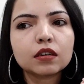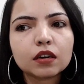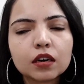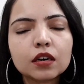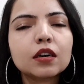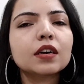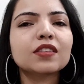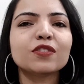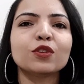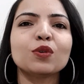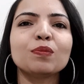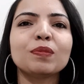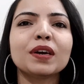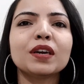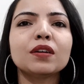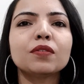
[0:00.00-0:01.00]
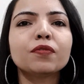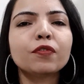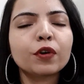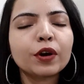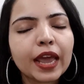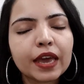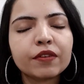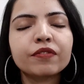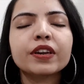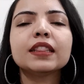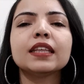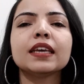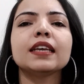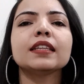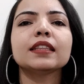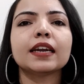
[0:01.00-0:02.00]
a consumer for
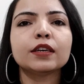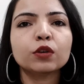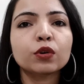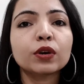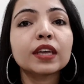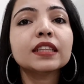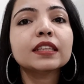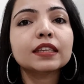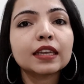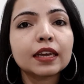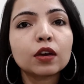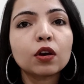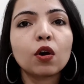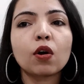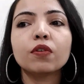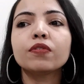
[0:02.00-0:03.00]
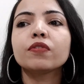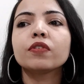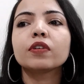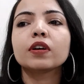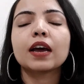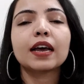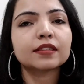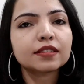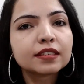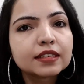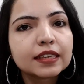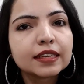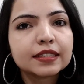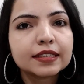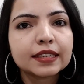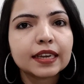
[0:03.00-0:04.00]
everything that you can think of as a
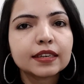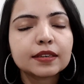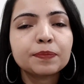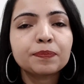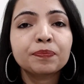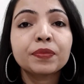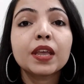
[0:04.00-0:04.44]
skill set.